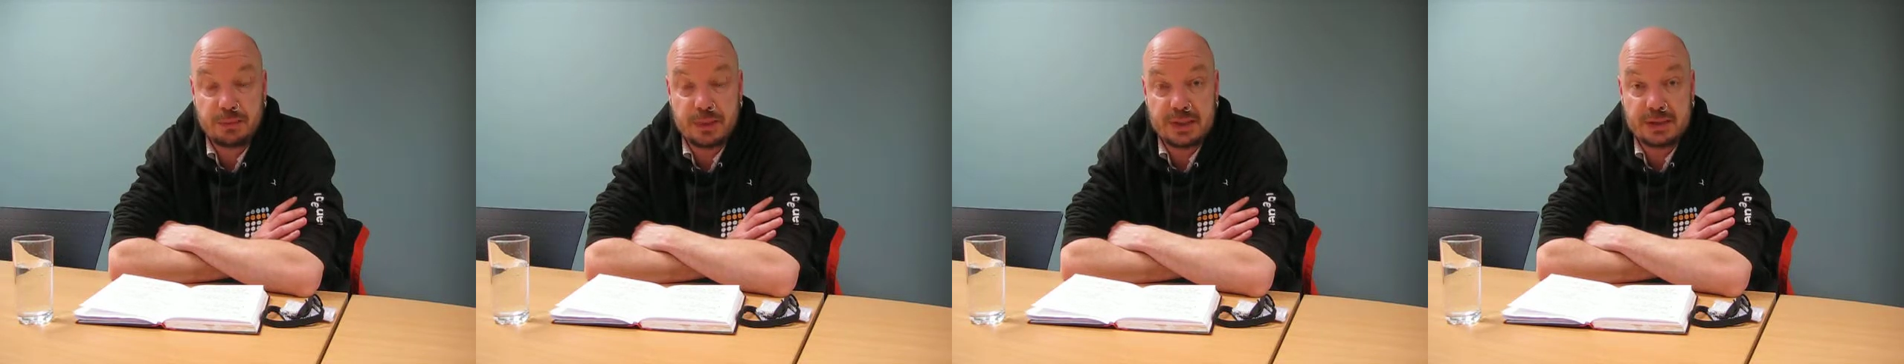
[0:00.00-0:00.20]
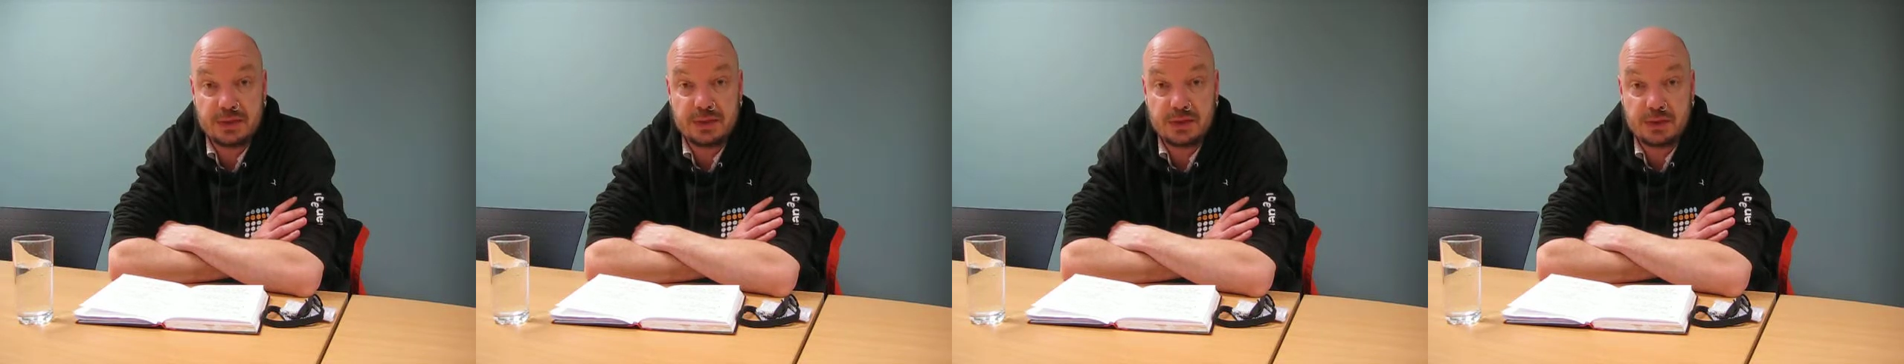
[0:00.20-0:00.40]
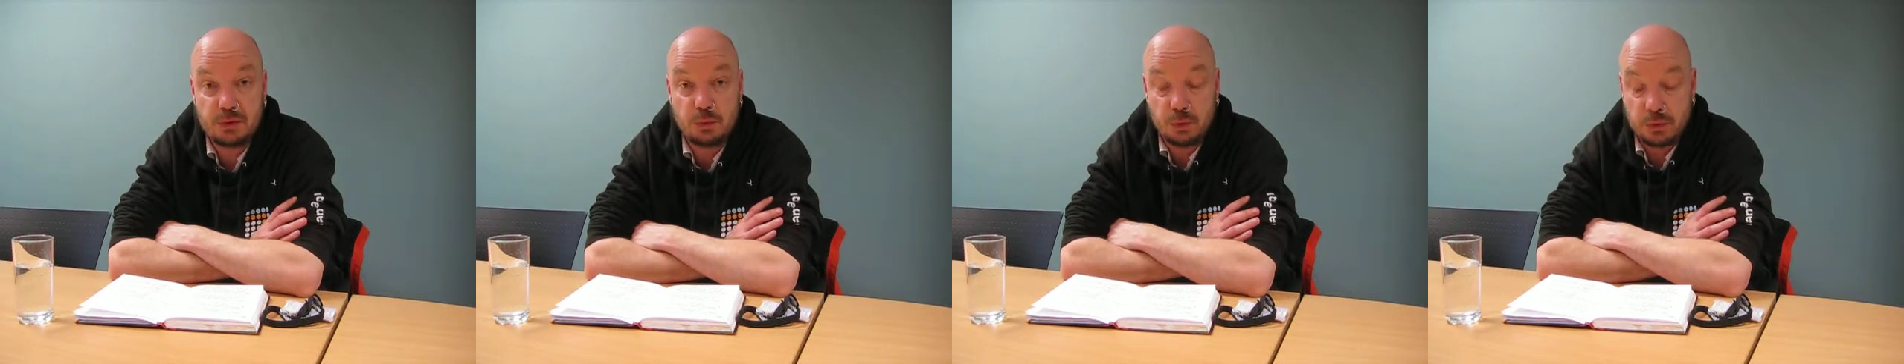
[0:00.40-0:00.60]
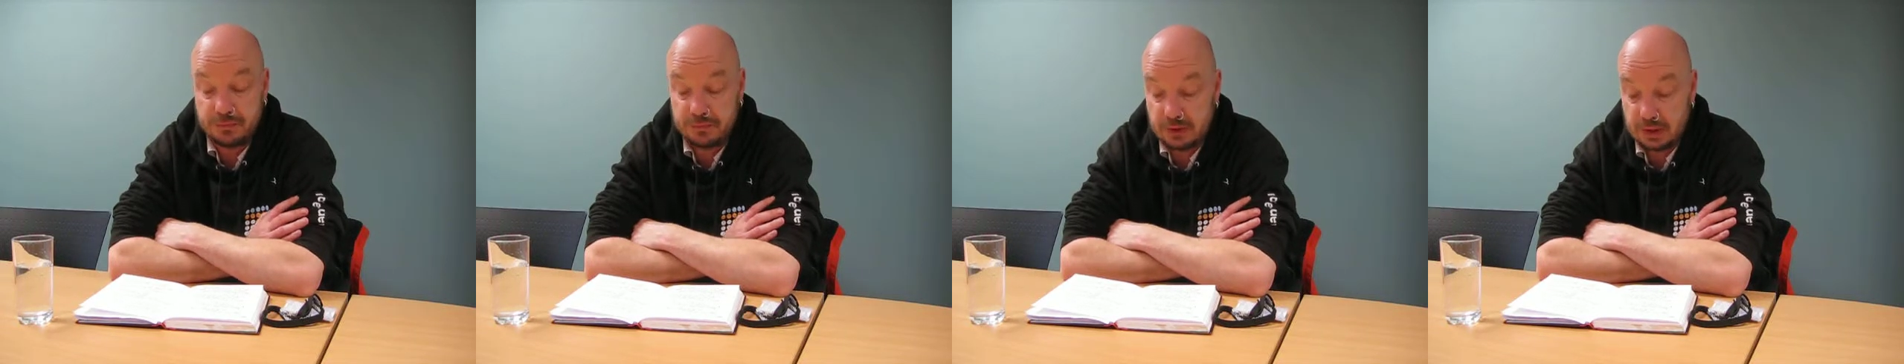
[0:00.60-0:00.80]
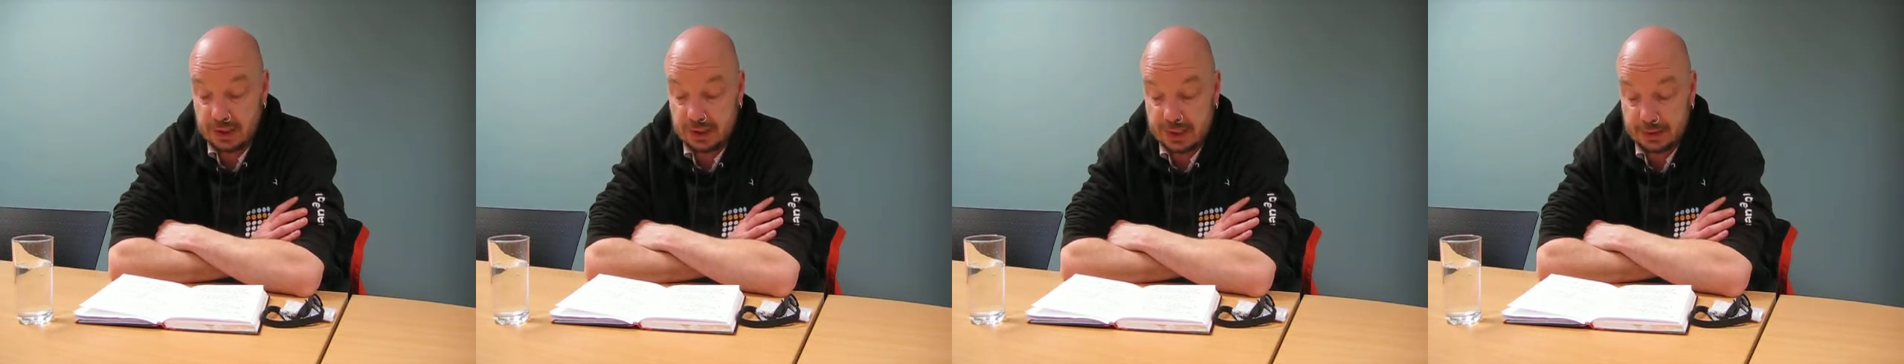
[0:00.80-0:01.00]
means in all
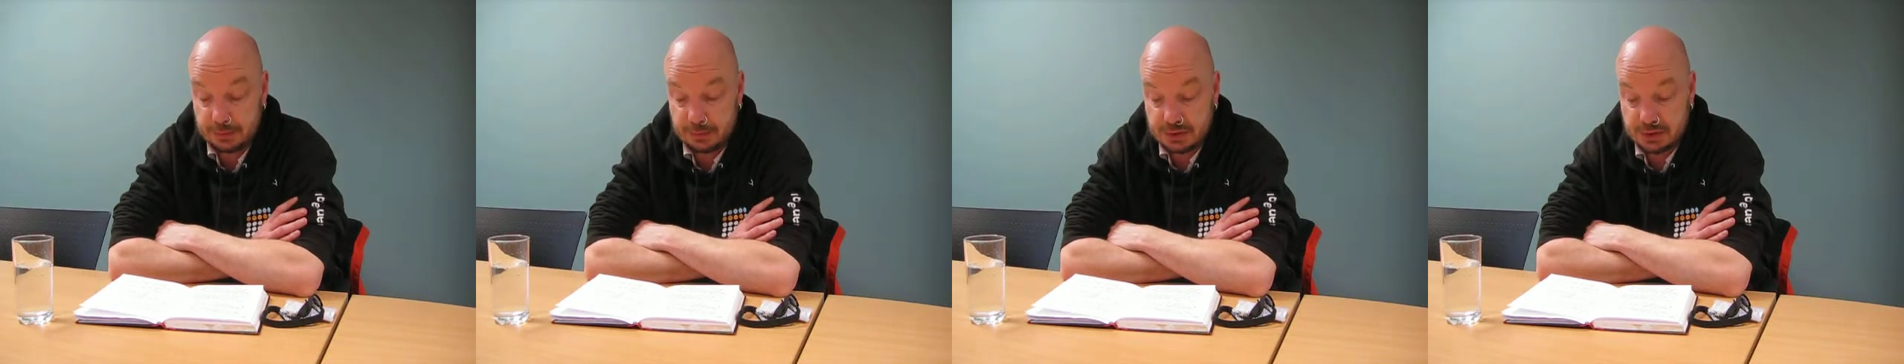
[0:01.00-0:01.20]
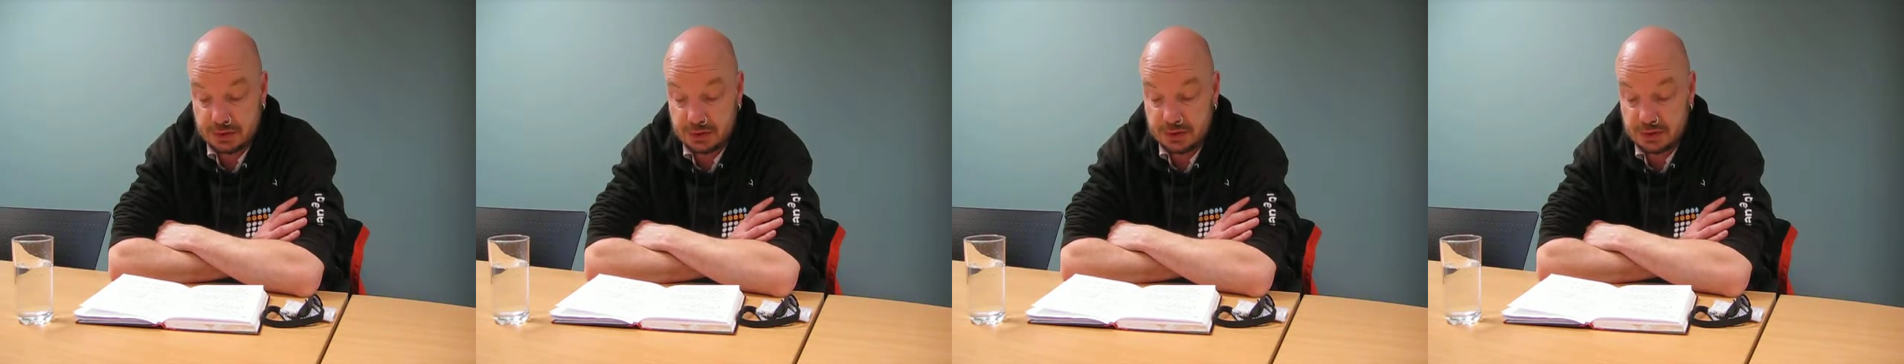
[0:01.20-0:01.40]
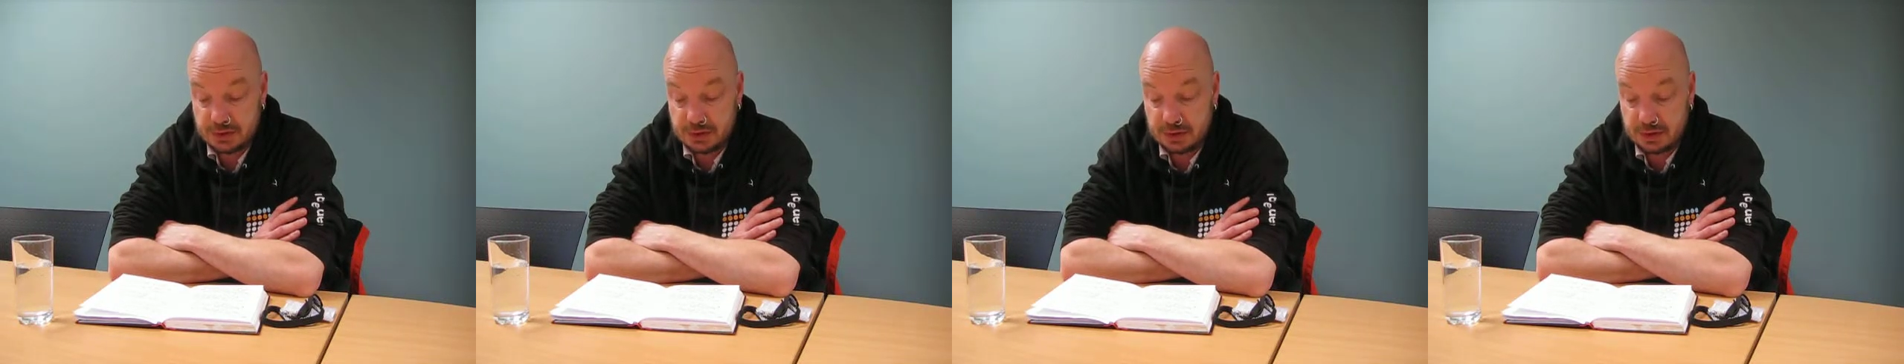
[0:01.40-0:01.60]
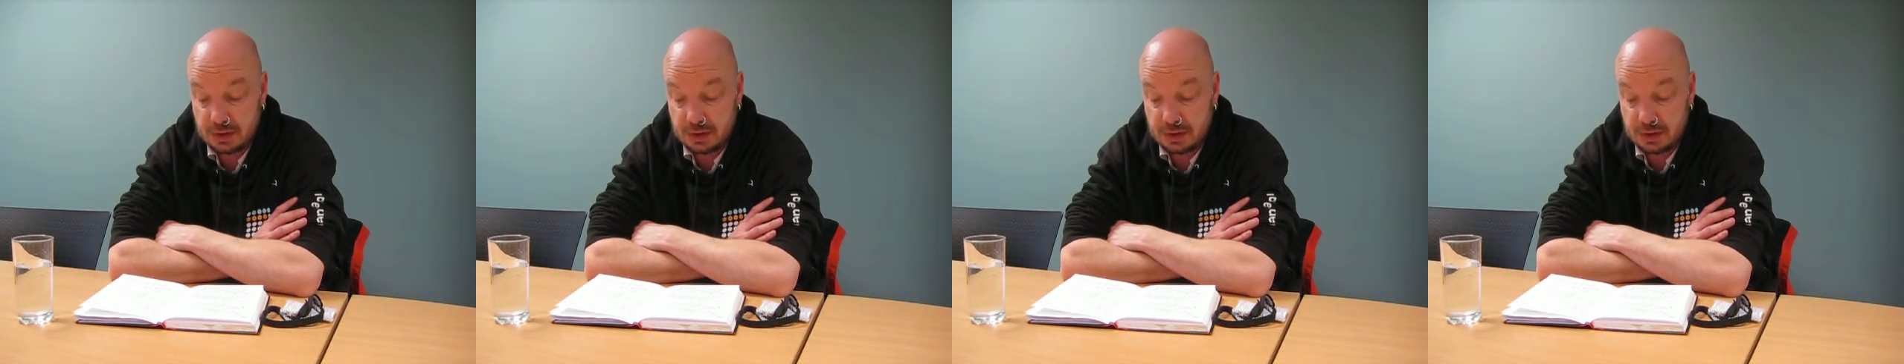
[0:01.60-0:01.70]
of our languages,